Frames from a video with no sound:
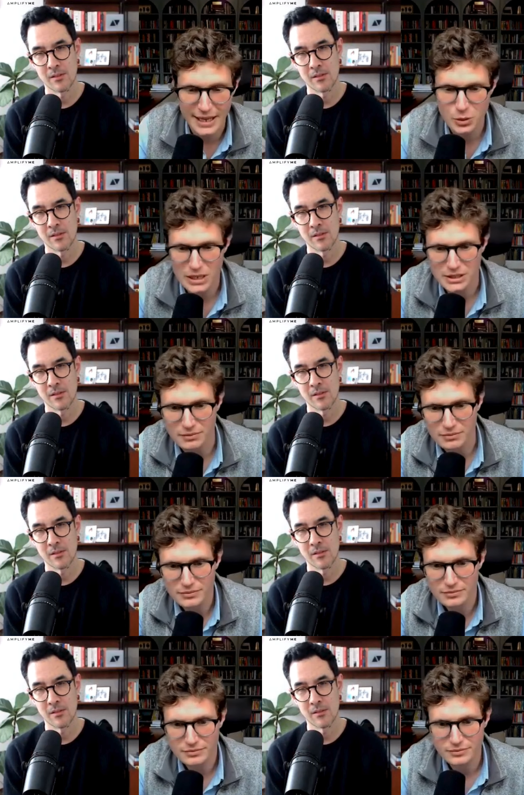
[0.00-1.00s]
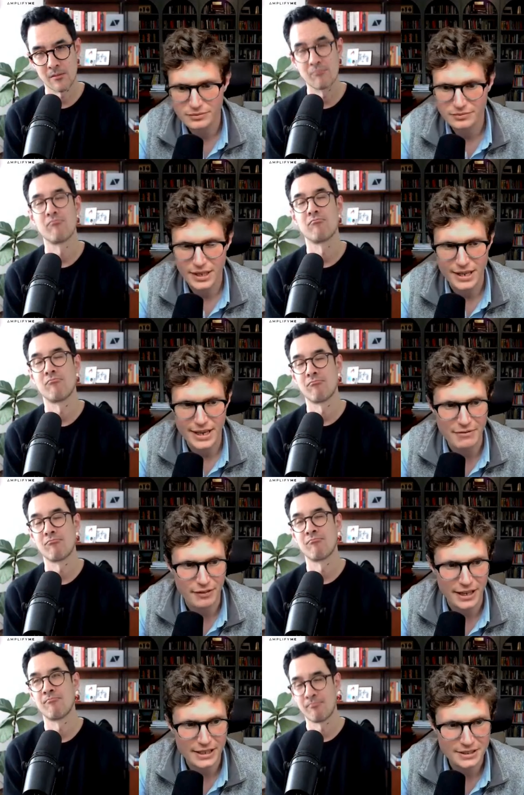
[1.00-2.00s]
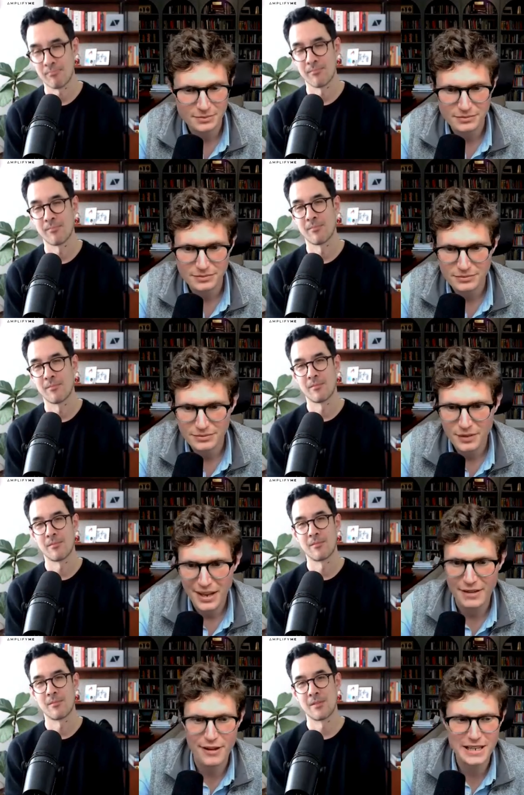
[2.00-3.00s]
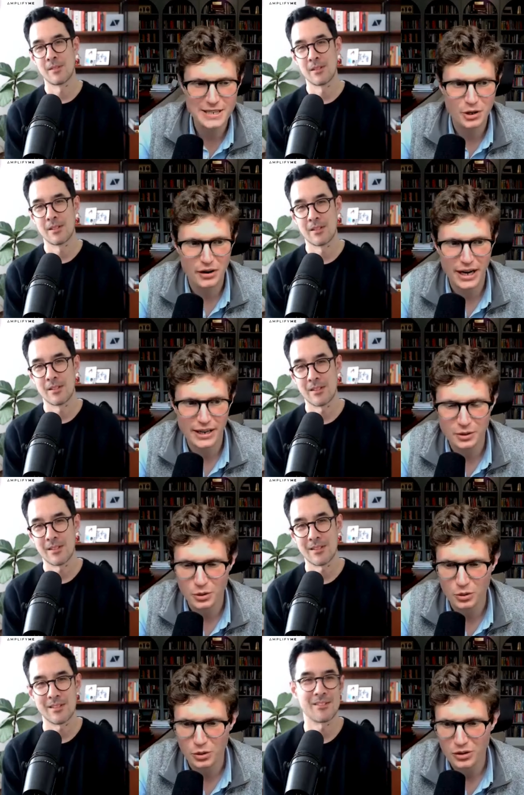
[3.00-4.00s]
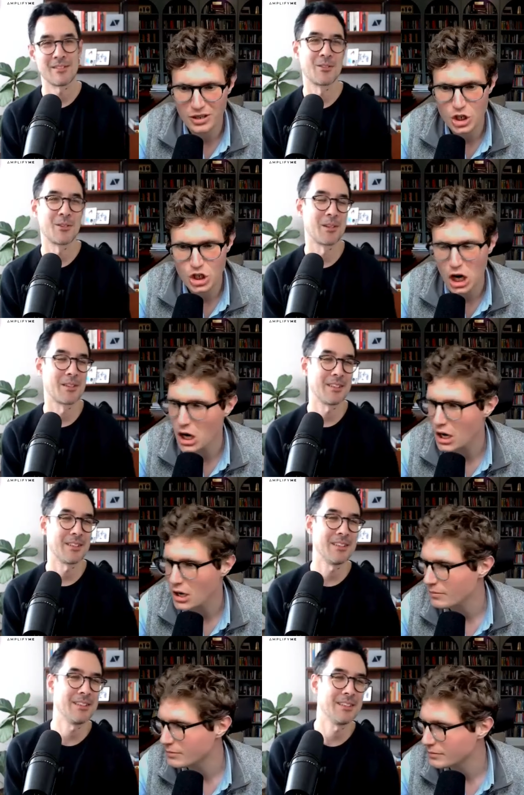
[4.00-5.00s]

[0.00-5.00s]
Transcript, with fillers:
Speaker 1: next question. Netflix, investment grade or junk?